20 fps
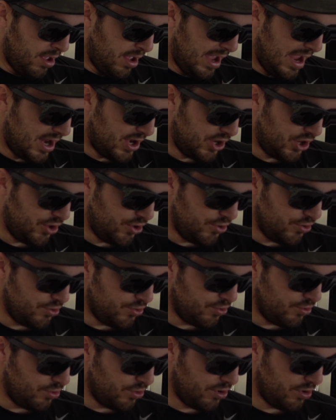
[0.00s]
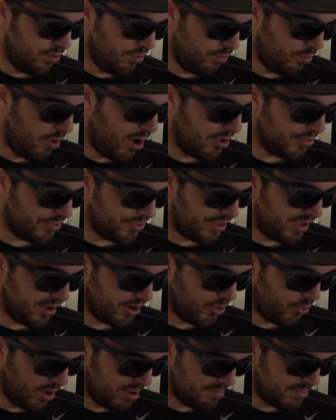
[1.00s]
and you want the
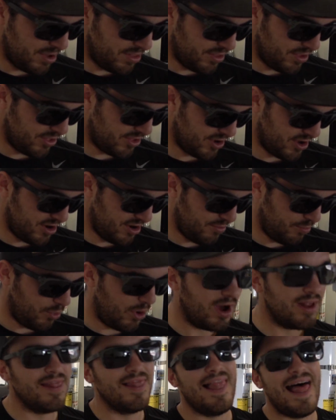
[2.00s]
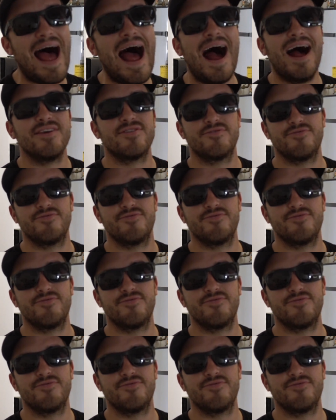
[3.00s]
equipment that's gonna, one, last.